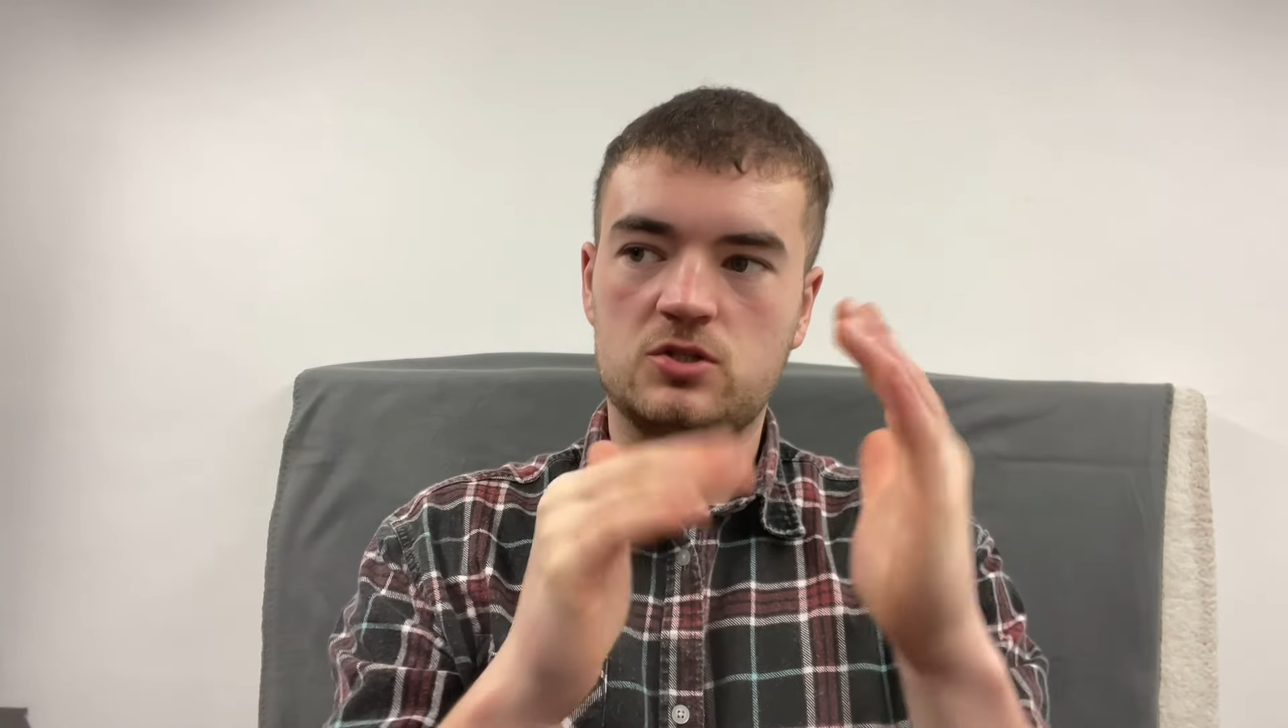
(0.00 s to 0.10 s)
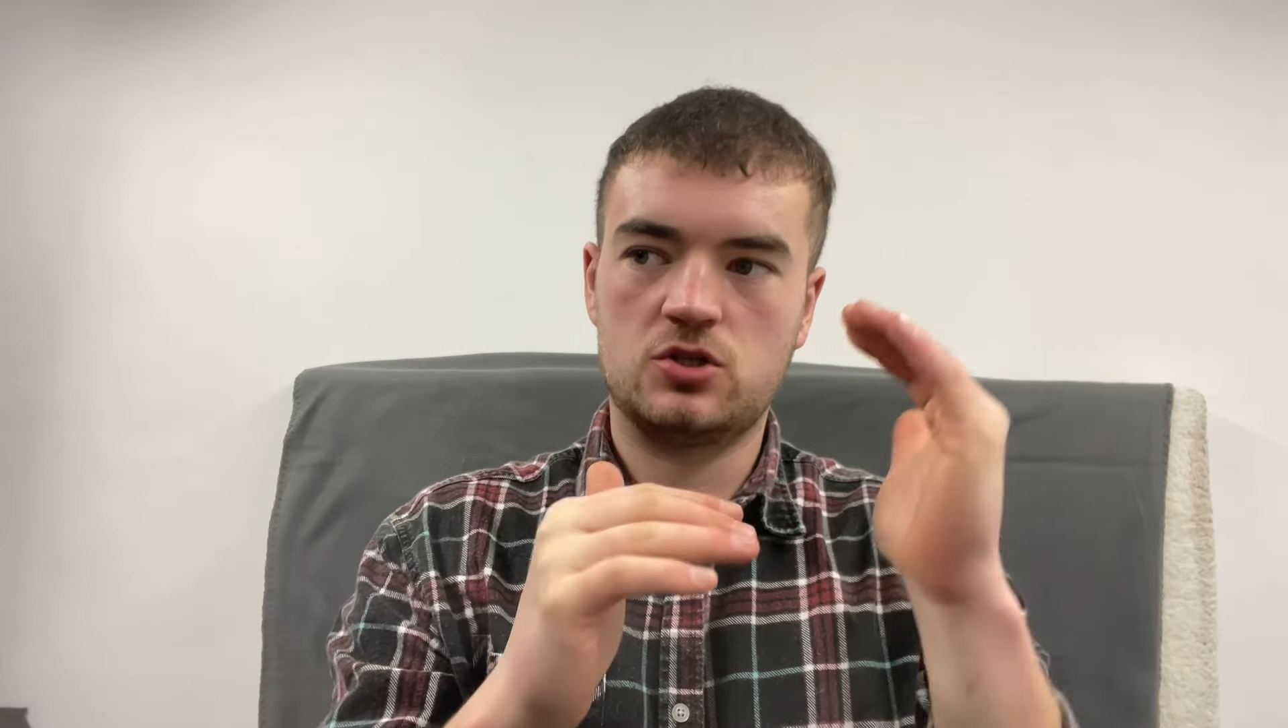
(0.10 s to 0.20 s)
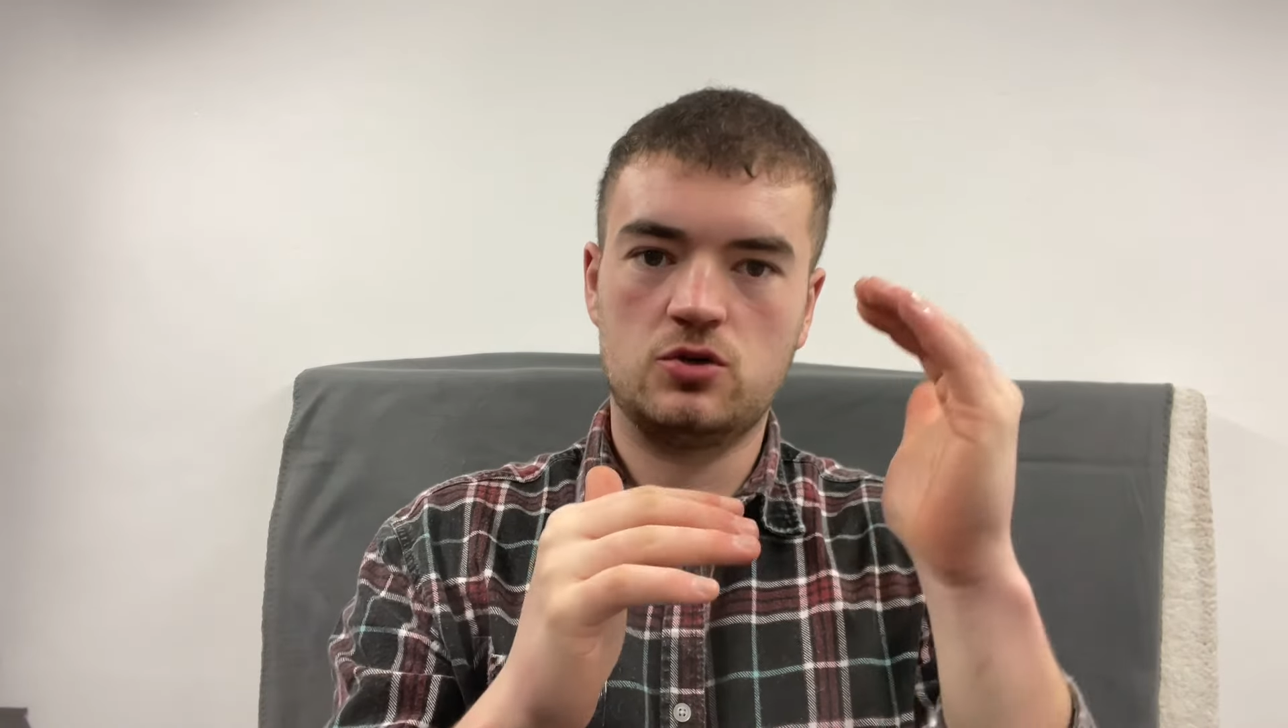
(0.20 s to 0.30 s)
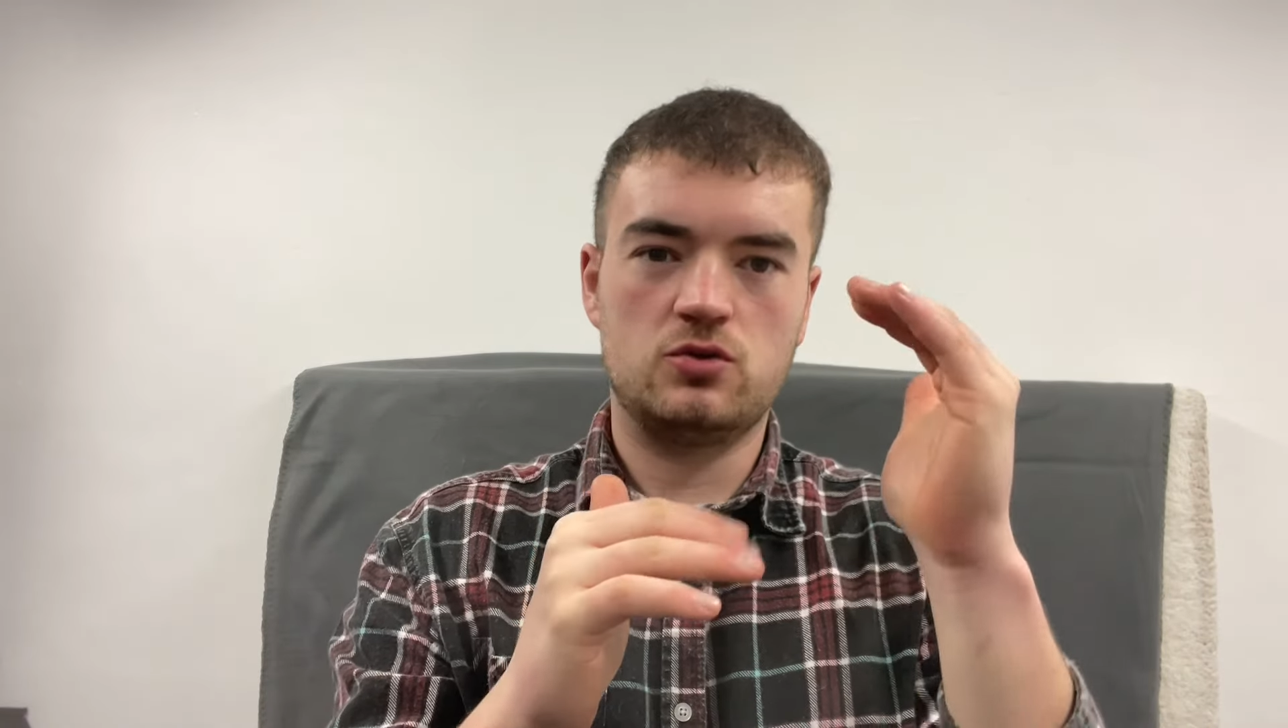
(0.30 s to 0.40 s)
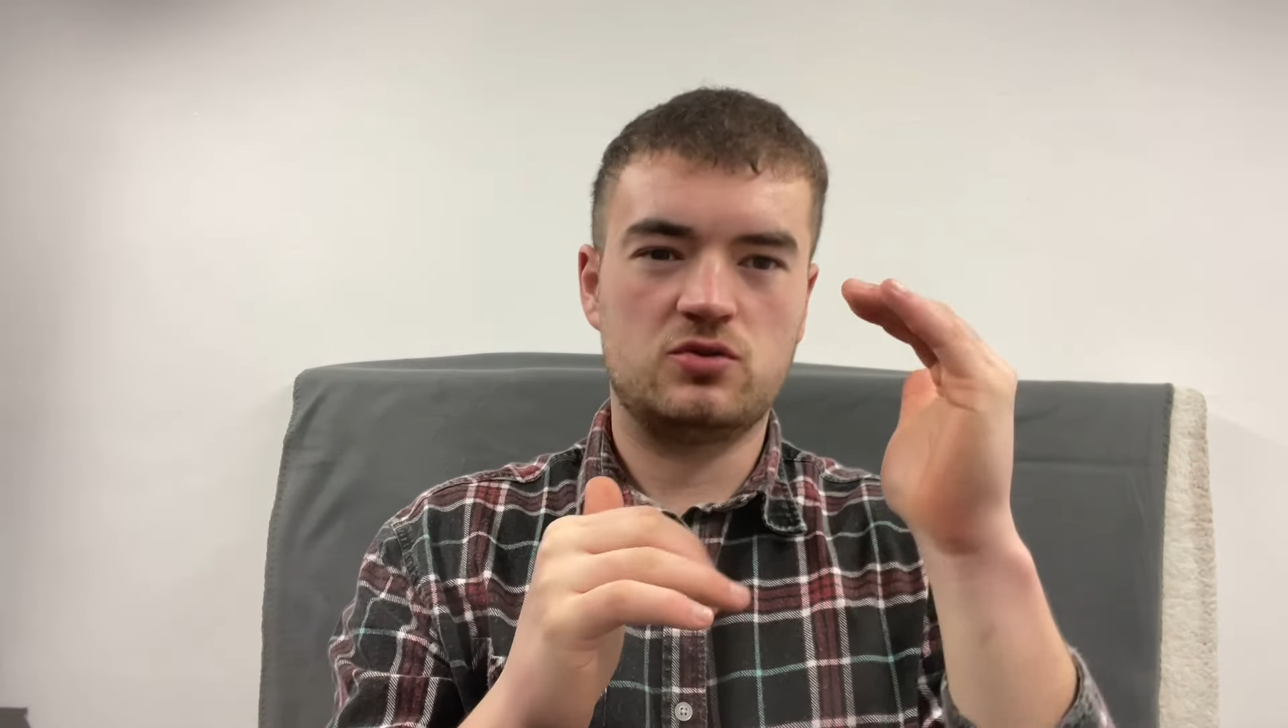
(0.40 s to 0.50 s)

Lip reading: to